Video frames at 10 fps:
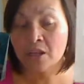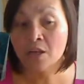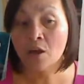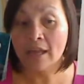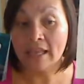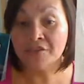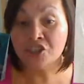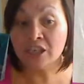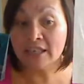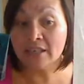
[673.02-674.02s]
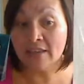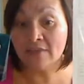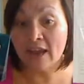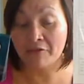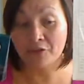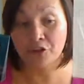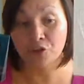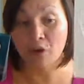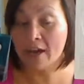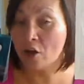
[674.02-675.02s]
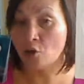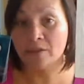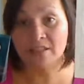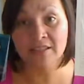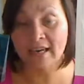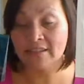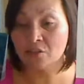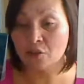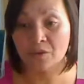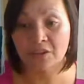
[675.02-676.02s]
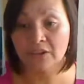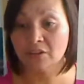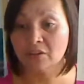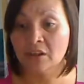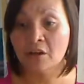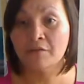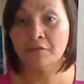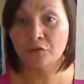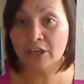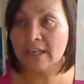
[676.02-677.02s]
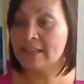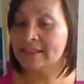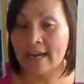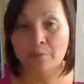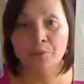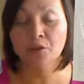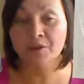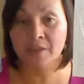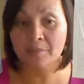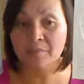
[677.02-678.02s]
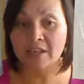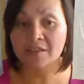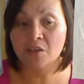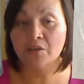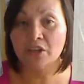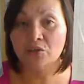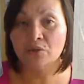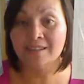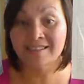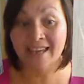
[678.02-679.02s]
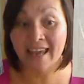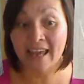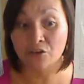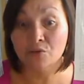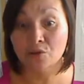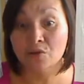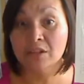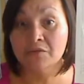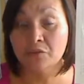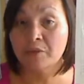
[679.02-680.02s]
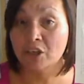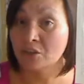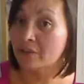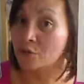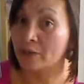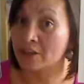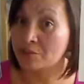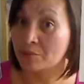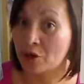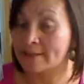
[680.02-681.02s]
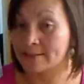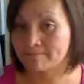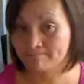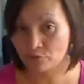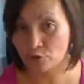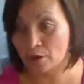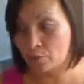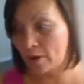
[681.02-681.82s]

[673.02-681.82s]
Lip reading: If she can get that for you, I always entice her with a little free sample or something so that you can say, hey, you do this for me and I'll give you an extra prize. Great way to be